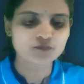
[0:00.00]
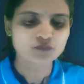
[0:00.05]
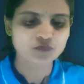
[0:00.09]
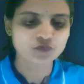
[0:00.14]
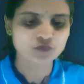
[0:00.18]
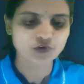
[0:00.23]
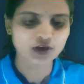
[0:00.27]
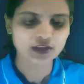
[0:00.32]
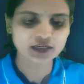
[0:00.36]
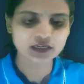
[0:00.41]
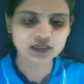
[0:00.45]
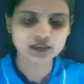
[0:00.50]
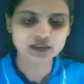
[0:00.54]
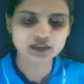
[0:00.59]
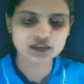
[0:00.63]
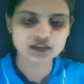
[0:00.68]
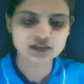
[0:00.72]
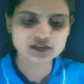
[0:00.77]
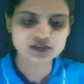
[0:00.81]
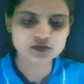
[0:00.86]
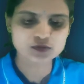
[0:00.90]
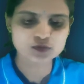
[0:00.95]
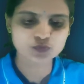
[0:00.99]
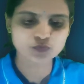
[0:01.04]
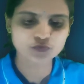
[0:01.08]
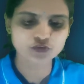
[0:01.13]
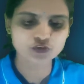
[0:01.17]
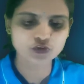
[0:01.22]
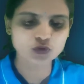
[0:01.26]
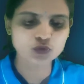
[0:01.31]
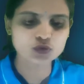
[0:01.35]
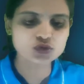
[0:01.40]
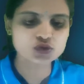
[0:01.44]
When it is
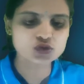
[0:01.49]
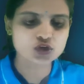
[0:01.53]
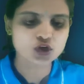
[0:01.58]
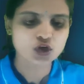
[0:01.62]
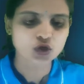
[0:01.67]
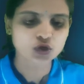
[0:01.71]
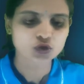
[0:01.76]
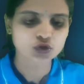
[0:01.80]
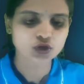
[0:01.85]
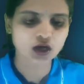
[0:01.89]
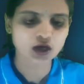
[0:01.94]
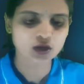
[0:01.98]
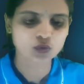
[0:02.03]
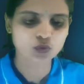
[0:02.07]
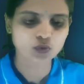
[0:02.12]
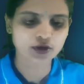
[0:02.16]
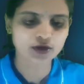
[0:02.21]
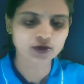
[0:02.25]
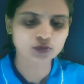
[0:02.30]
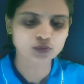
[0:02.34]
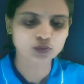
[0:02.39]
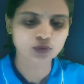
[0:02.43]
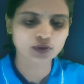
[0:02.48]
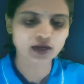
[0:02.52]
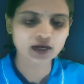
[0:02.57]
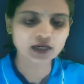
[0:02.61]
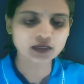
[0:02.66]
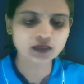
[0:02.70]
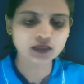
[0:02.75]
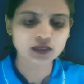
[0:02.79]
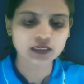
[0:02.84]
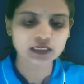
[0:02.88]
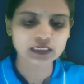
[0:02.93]
fused you are going to
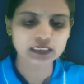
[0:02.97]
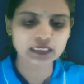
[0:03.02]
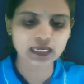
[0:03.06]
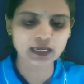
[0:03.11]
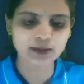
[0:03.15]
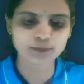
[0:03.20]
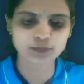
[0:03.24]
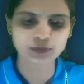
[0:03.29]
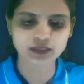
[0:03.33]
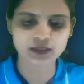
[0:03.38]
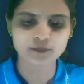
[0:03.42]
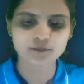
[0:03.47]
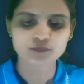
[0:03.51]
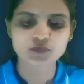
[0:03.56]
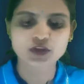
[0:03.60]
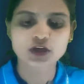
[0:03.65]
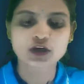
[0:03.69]
get AB.